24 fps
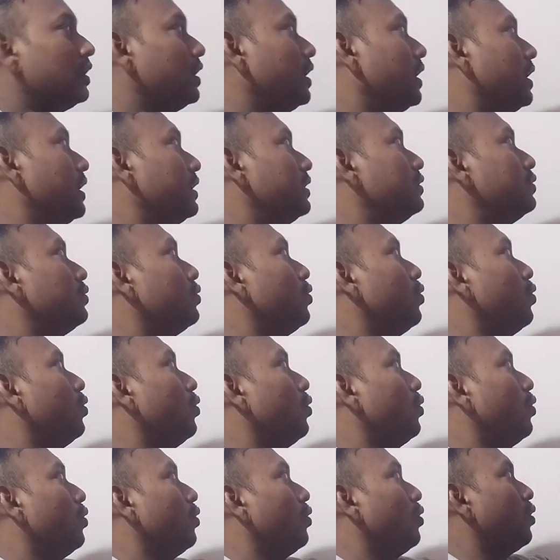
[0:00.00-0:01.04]
and
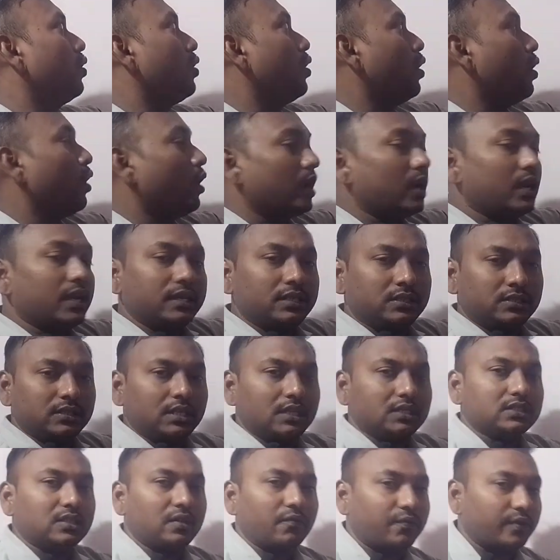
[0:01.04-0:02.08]
all is the
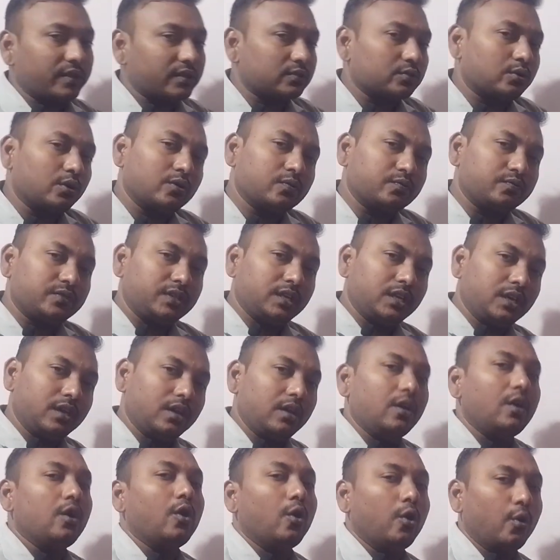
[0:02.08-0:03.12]
suffix of the
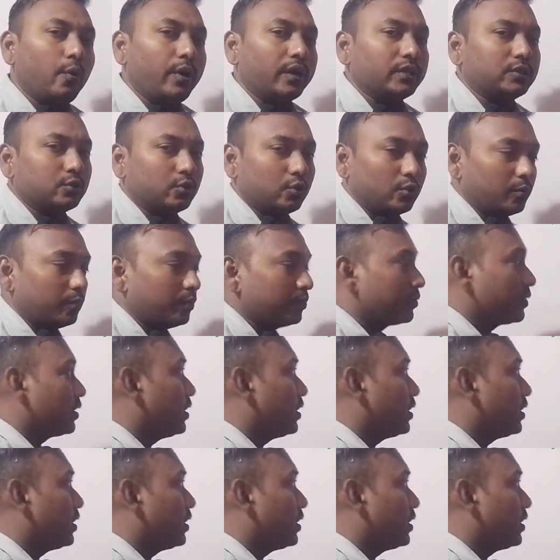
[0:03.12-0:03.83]
OH group.